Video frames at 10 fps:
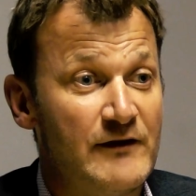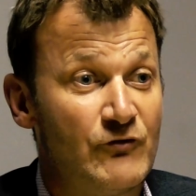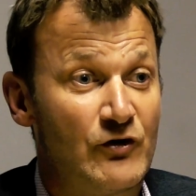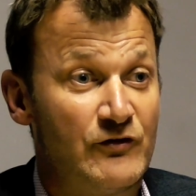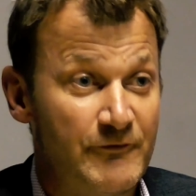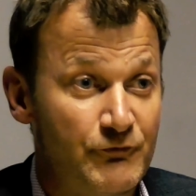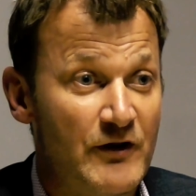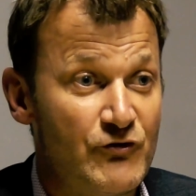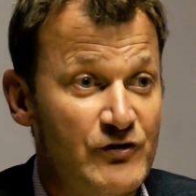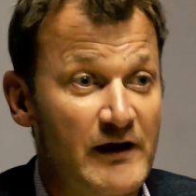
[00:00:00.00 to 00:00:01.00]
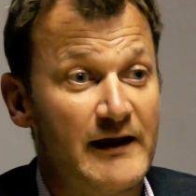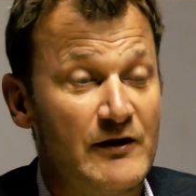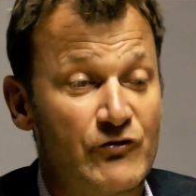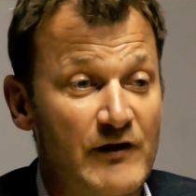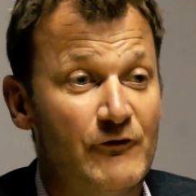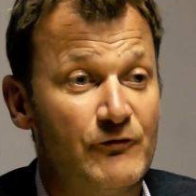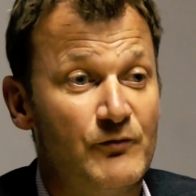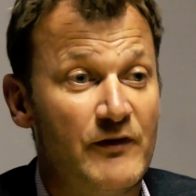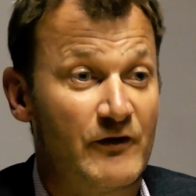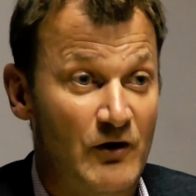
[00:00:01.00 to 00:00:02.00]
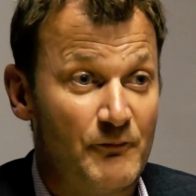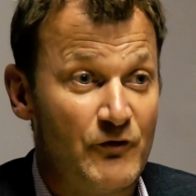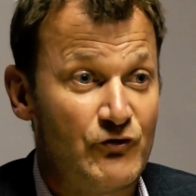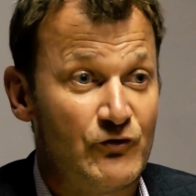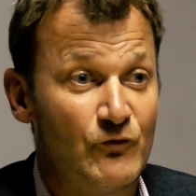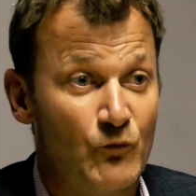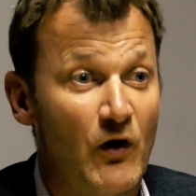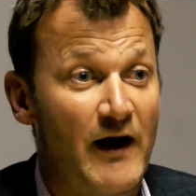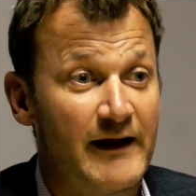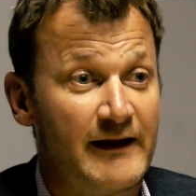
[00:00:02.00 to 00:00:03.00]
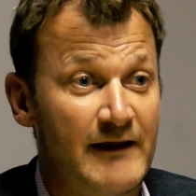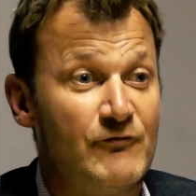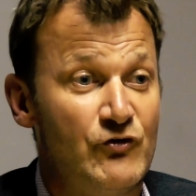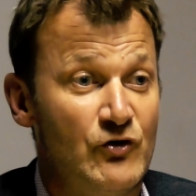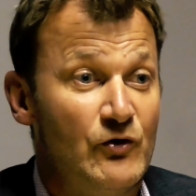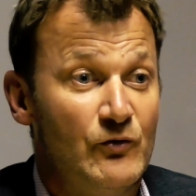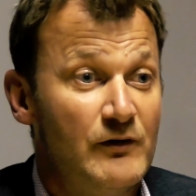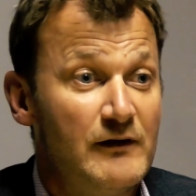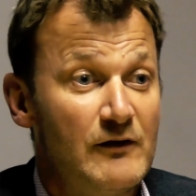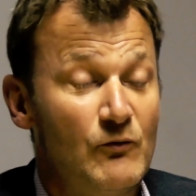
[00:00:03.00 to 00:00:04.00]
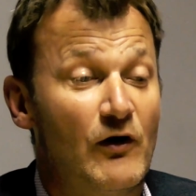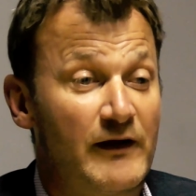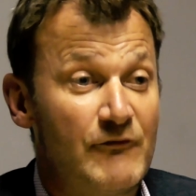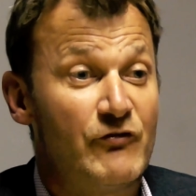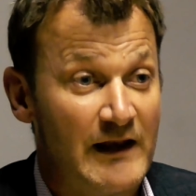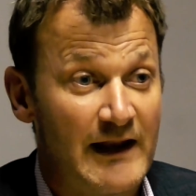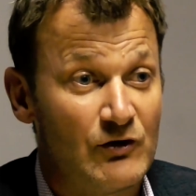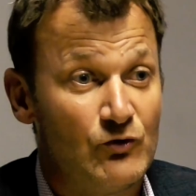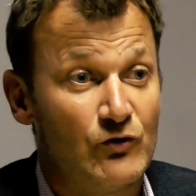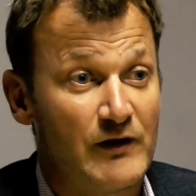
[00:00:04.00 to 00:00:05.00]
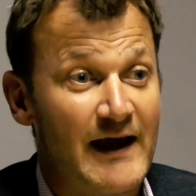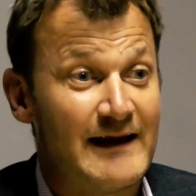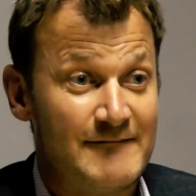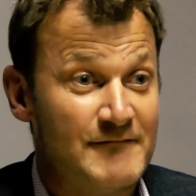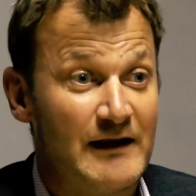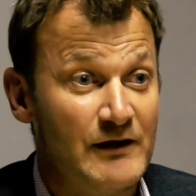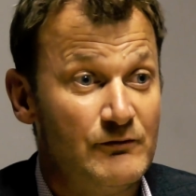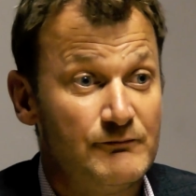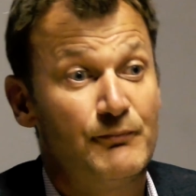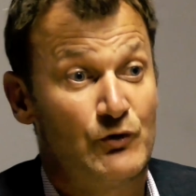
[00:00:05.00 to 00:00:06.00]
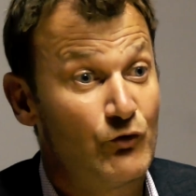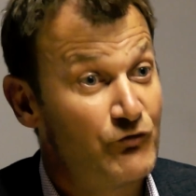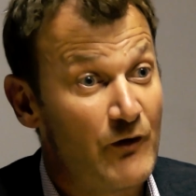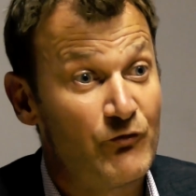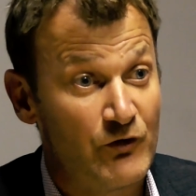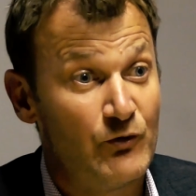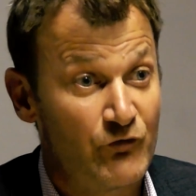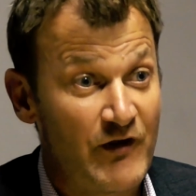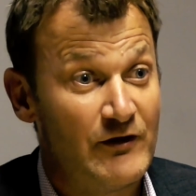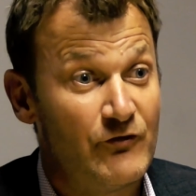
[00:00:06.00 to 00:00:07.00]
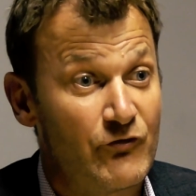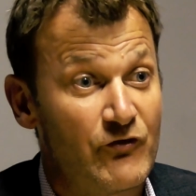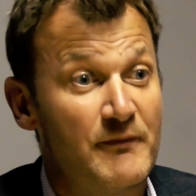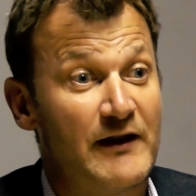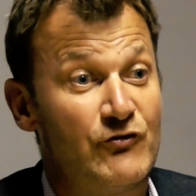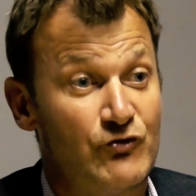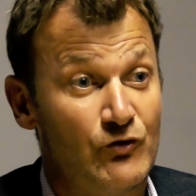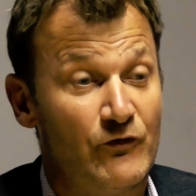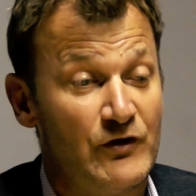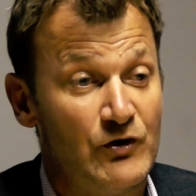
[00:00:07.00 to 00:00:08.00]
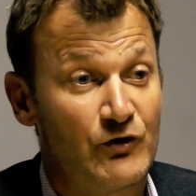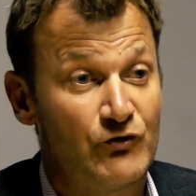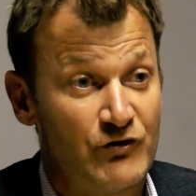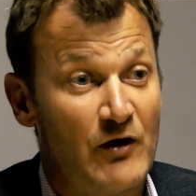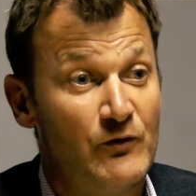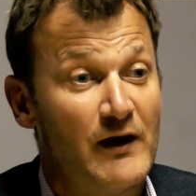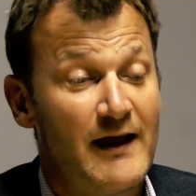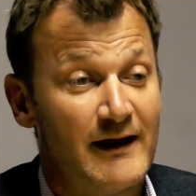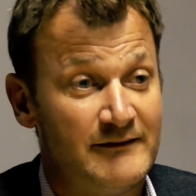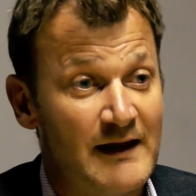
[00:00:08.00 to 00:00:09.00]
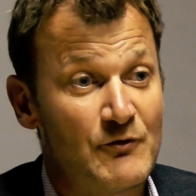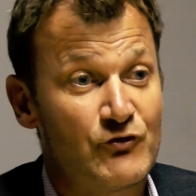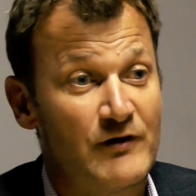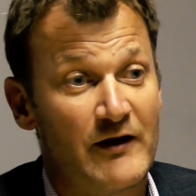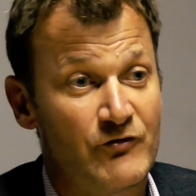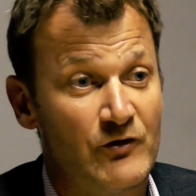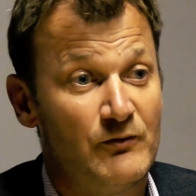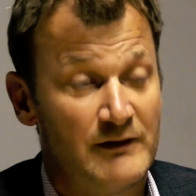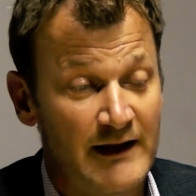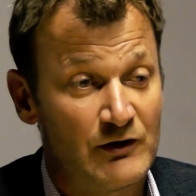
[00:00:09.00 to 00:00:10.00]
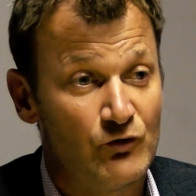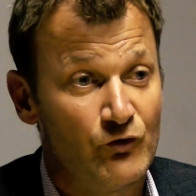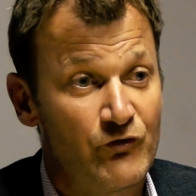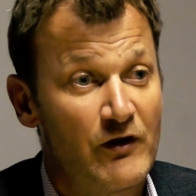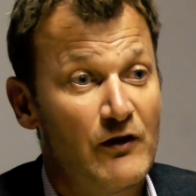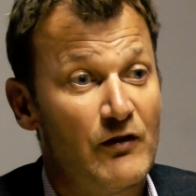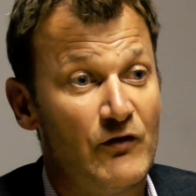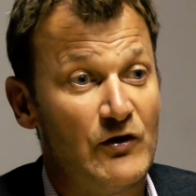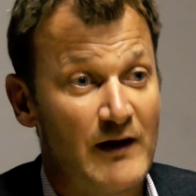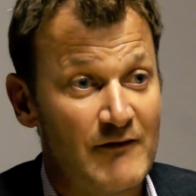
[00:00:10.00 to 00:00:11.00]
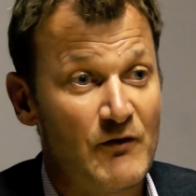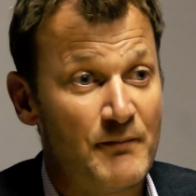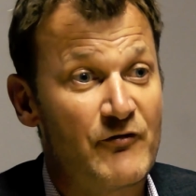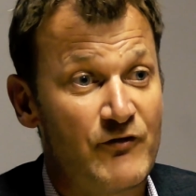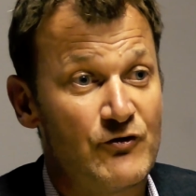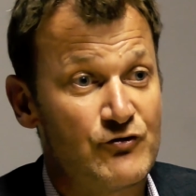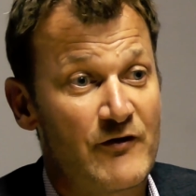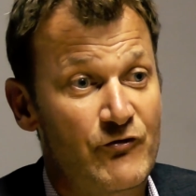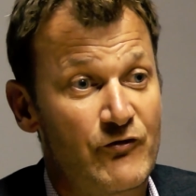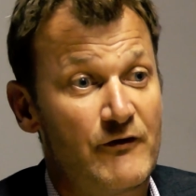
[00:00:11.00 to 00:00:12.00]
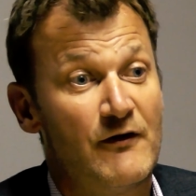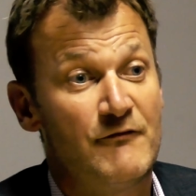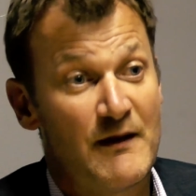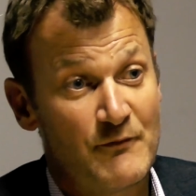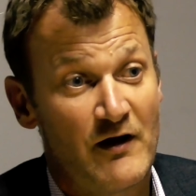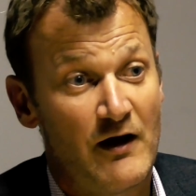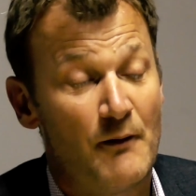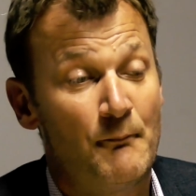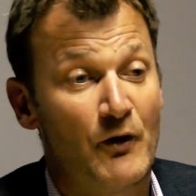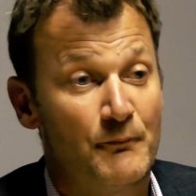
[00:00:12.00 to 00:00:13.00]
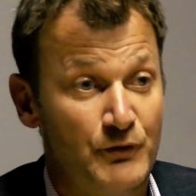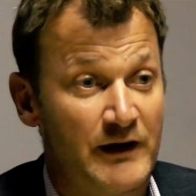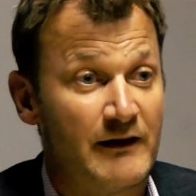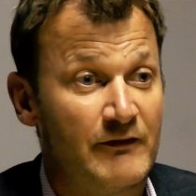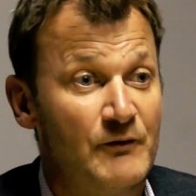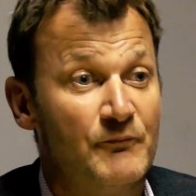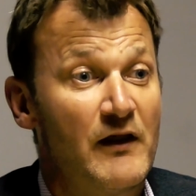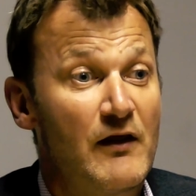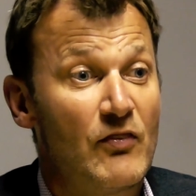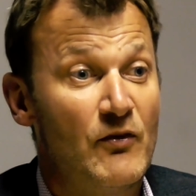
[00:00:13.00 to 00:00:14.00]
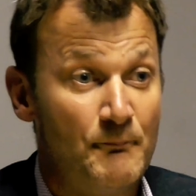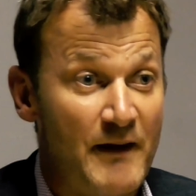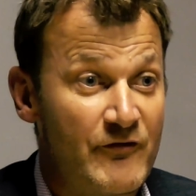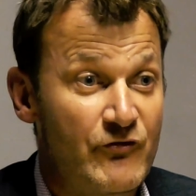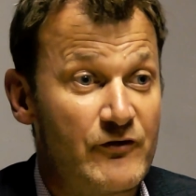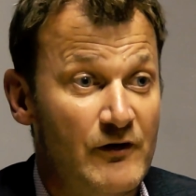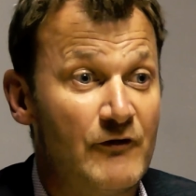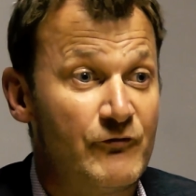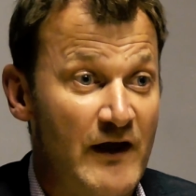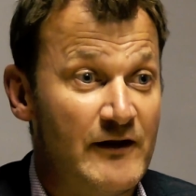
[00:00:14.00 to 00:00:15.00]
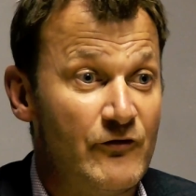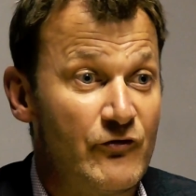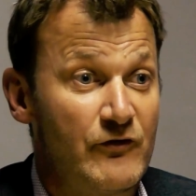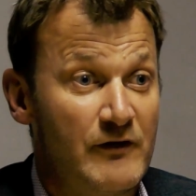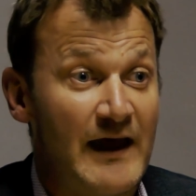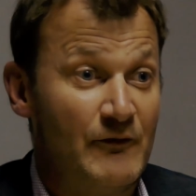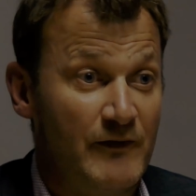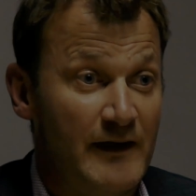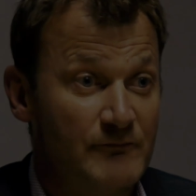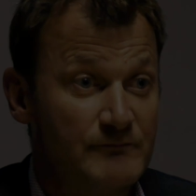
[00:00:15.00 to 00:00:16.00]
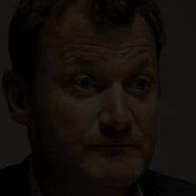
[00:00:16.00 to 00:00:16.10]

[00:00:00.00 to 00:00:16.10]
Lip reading: You've got to differentiate yourself with the competition of what gives the landlord added value, but also to your tenants, to make sure that you can show and demonstrate to landlords that you have the best interests of them at heart by bringing them the best of tenants out there.